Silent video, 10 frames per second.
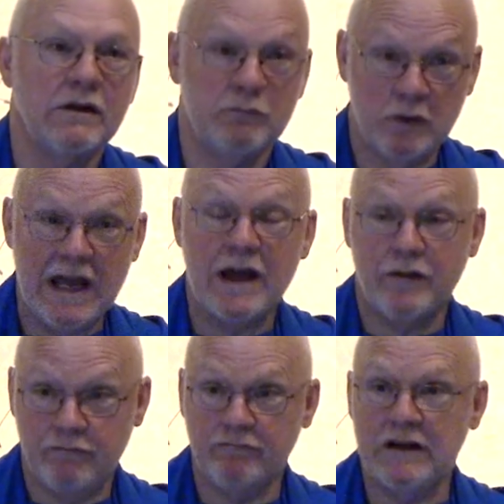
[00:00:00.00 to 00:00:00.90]
we
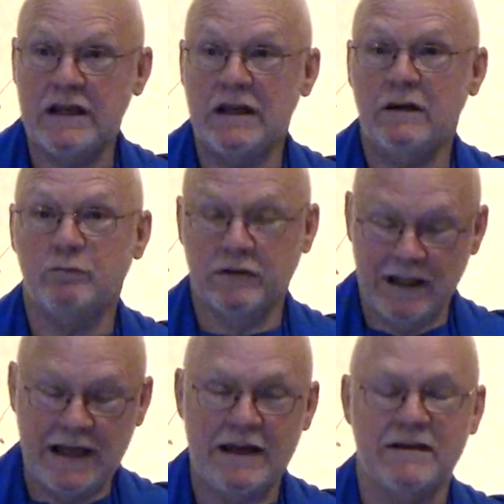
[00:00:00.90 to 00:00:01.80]
had 3
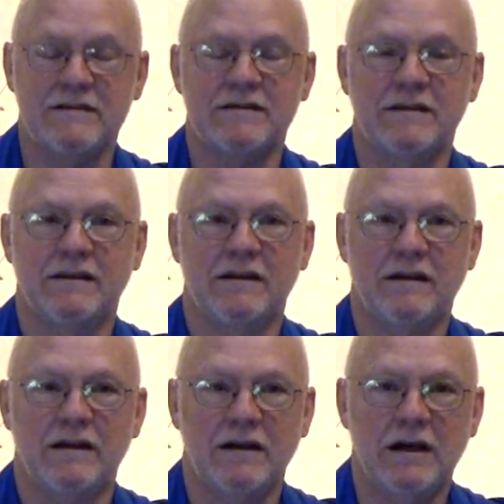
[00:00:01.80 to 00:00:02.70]
plays
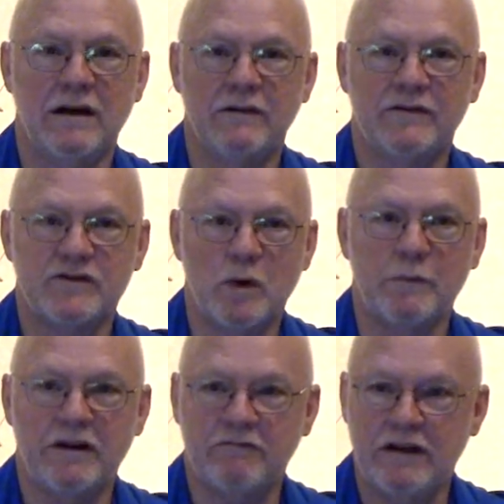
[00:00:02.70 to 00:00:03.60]
of
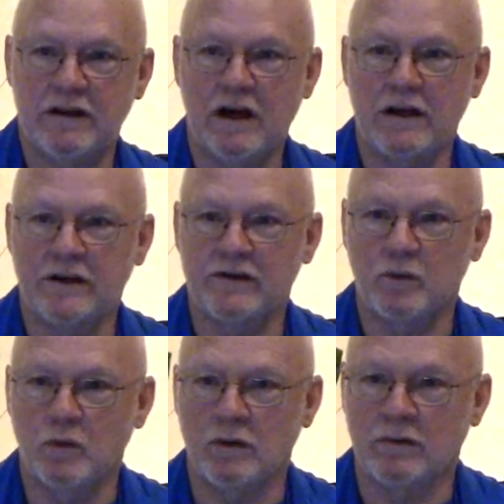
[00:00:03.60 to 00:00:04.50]
Swami Kriyananda's
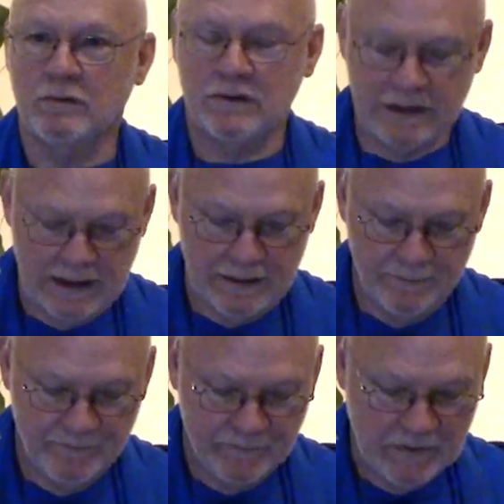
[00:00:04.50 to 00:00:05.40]
were done.
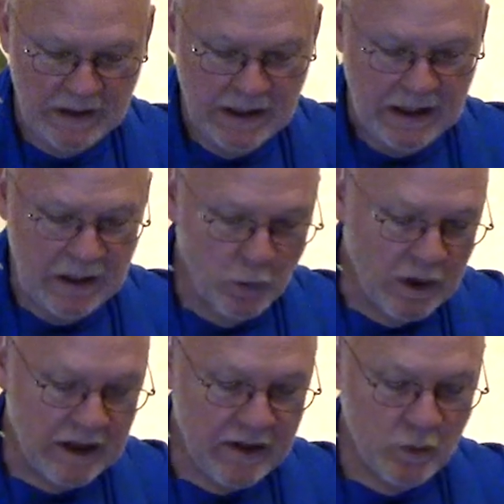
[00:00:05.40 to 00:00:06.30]
And
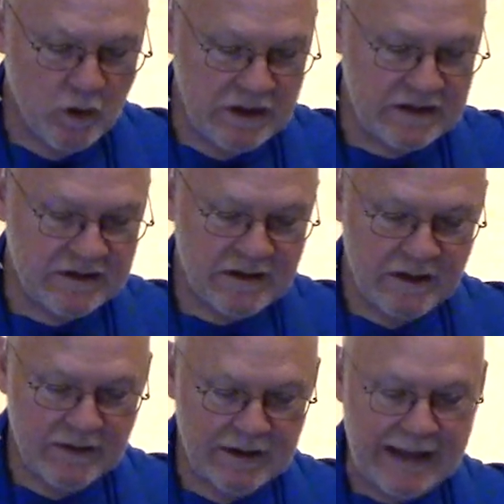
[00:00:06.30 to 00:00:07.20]
one of them was
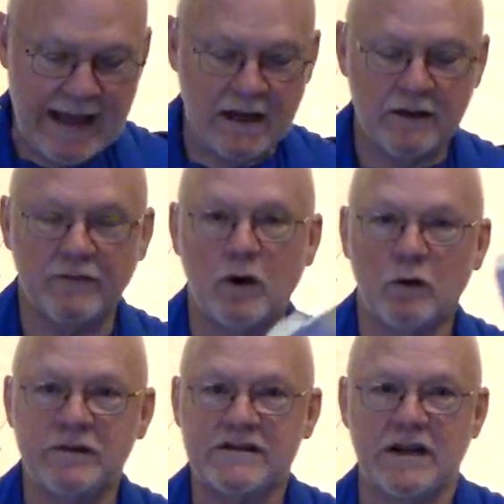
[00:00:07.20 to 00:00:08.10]
The Land of
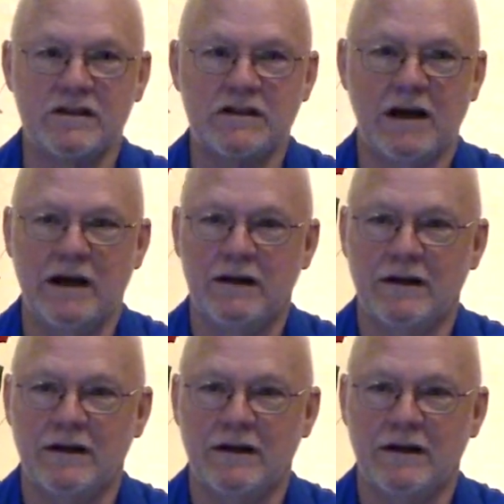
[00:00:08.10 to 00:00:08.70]
Golden Sunshine.